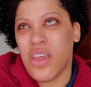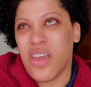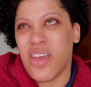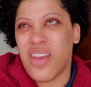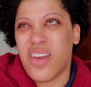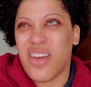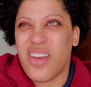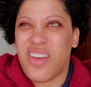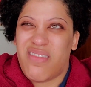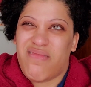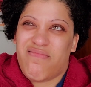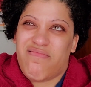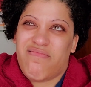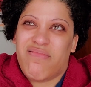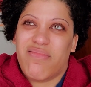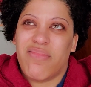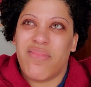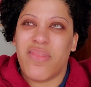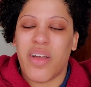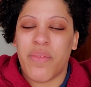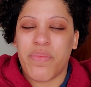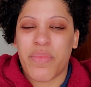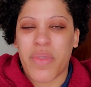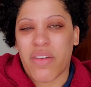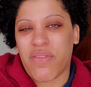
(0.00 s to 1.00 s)

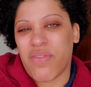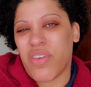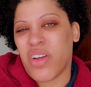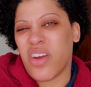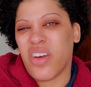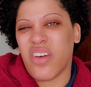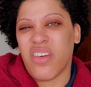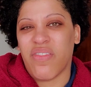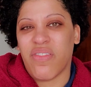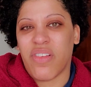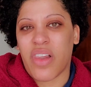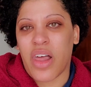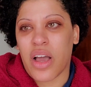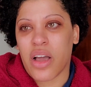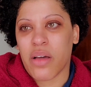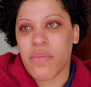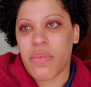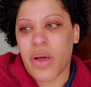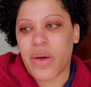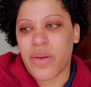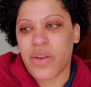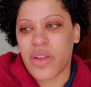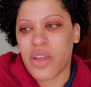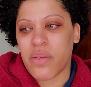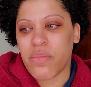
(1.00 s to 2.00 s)
I'm not ready to vlog
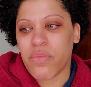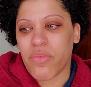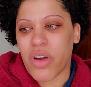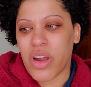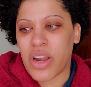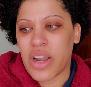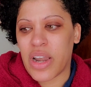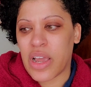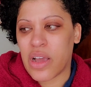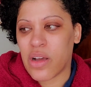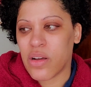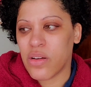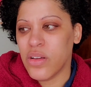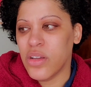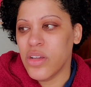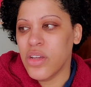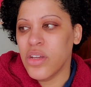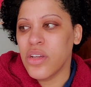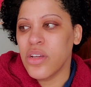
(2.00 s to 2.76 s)
about him right now.